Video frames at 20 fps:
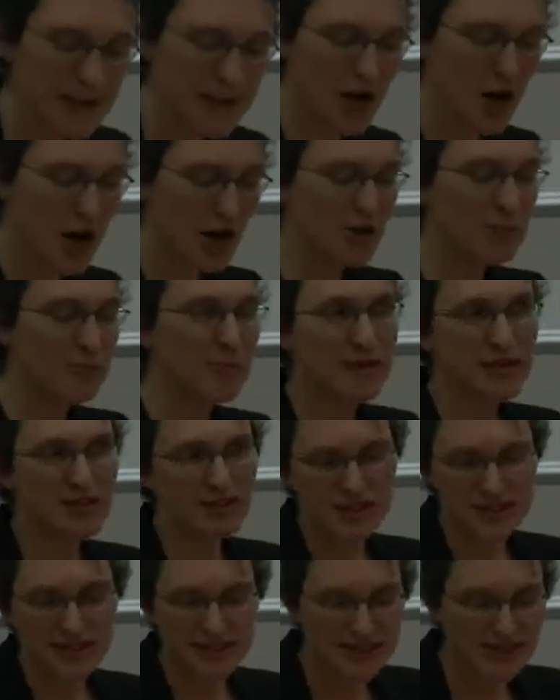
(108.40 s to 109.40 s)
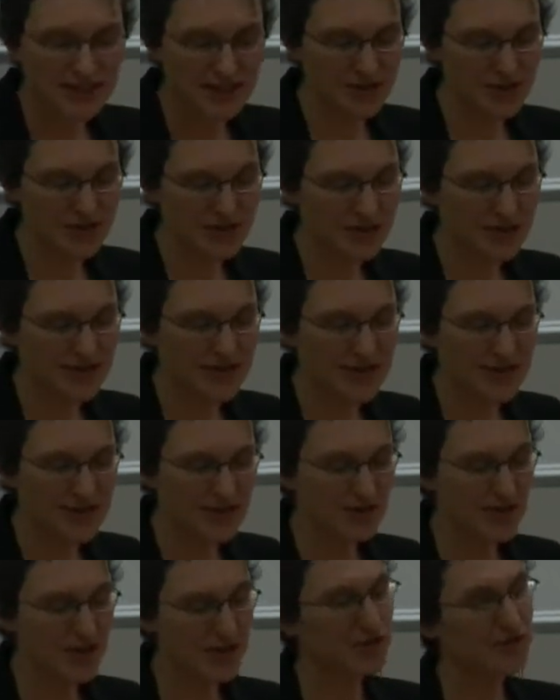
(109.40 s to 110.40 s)
occupations and industries
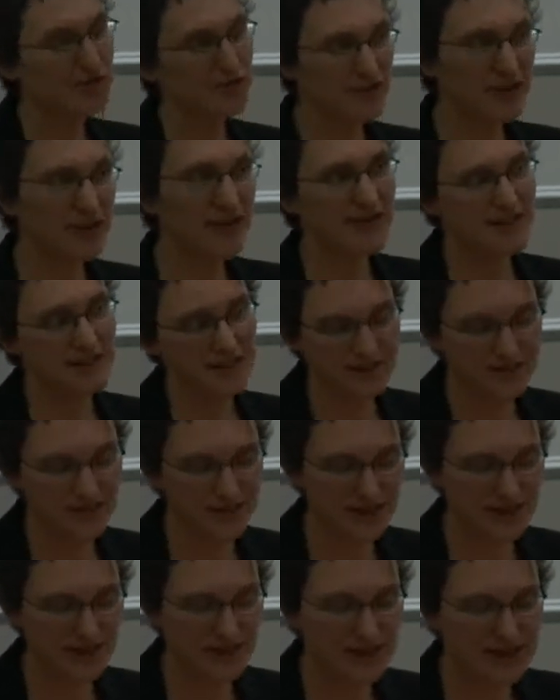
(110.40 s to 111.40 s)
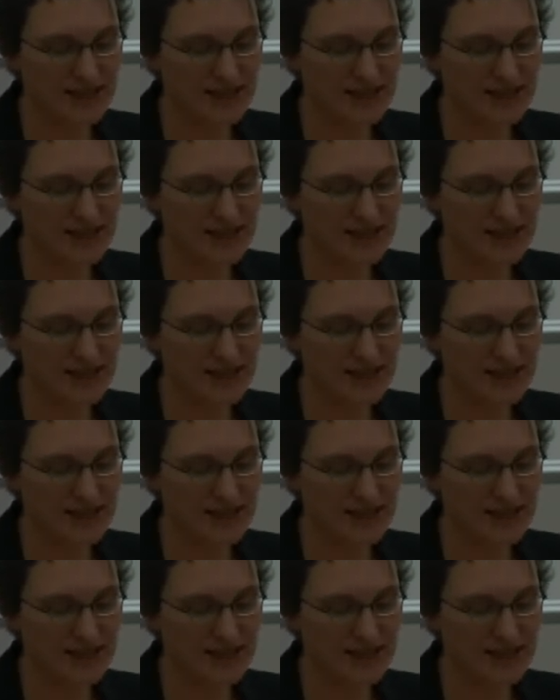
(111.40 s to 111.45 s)
centred on creativity